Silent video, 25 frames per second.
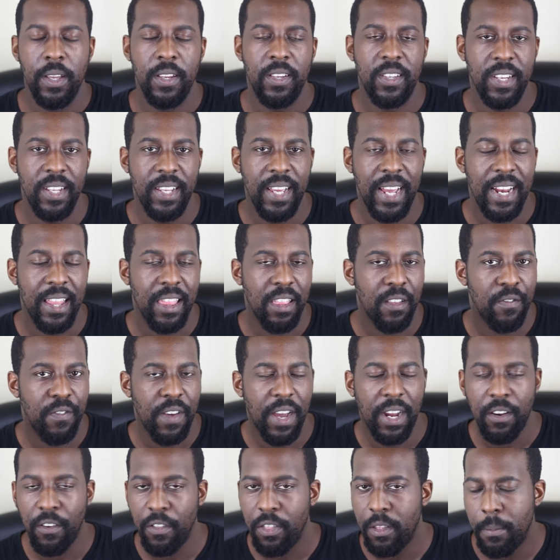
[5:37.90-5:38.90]
You see, and the
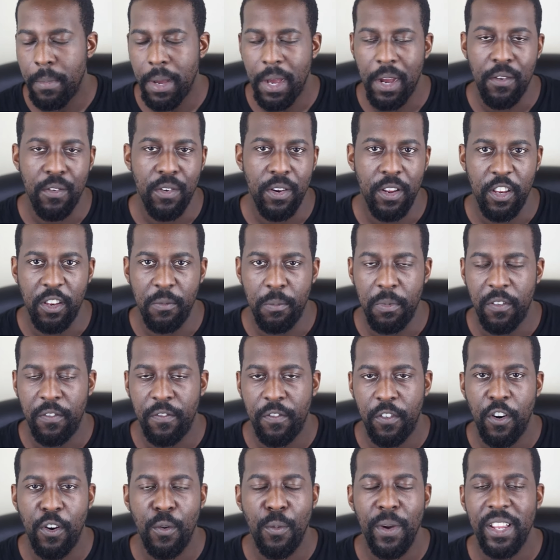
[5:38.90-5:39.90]
fact of the matter is,
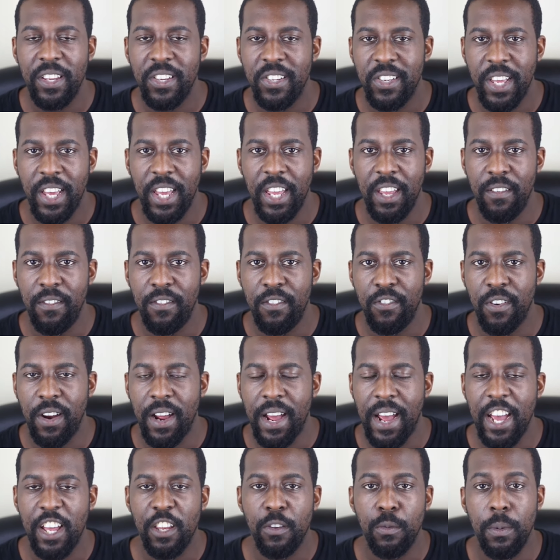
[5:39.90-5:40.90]
before we're saved,
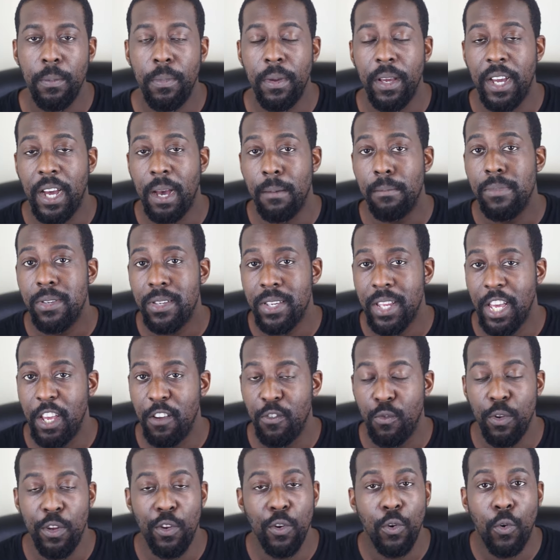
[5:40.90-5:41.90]
right, as we become
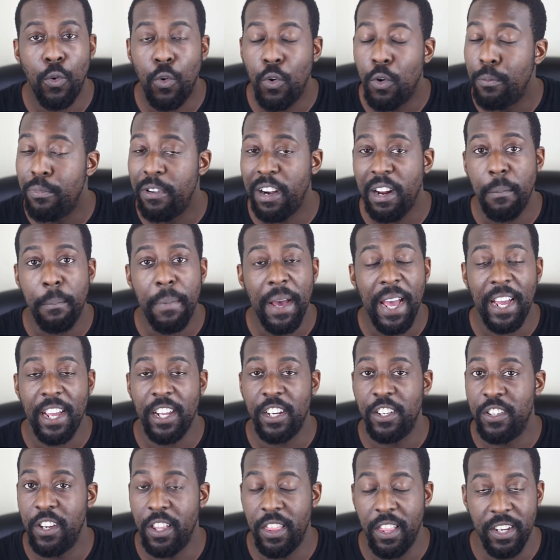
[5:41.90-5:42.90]
saved, we all bring
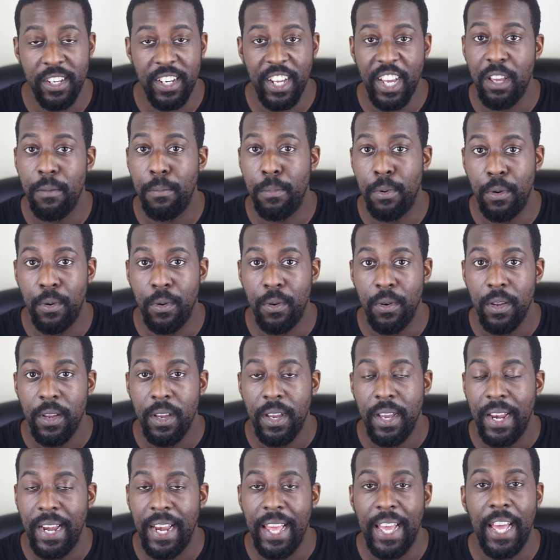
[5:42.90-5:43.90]
baggage to the table,
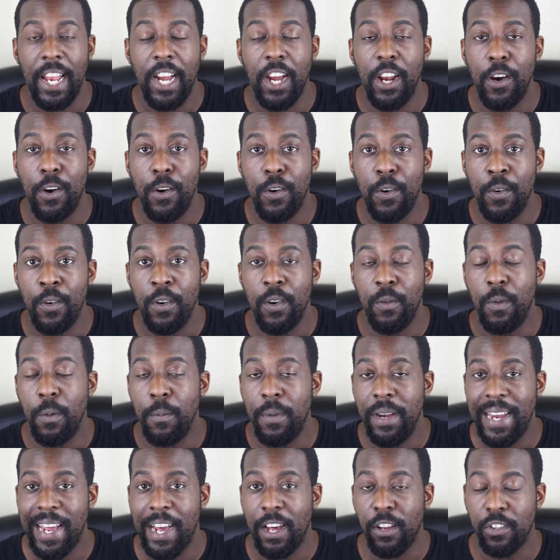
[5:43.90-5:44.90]
let alone when
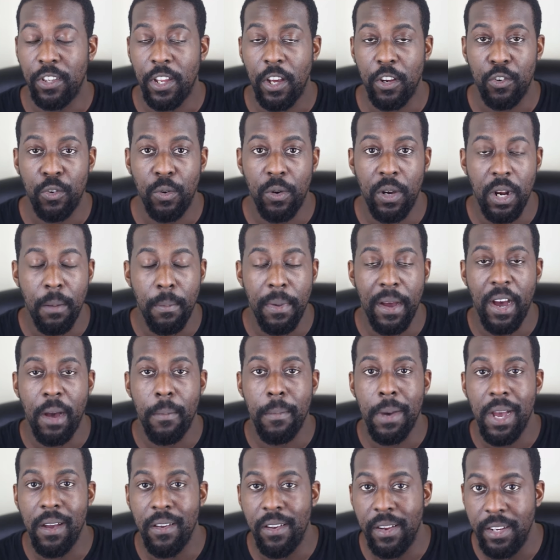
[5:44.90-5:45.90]
we now start talking about a
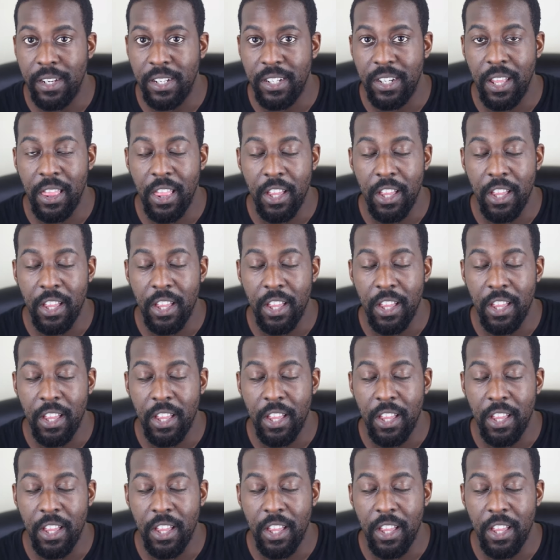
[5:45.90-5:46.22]
marriage.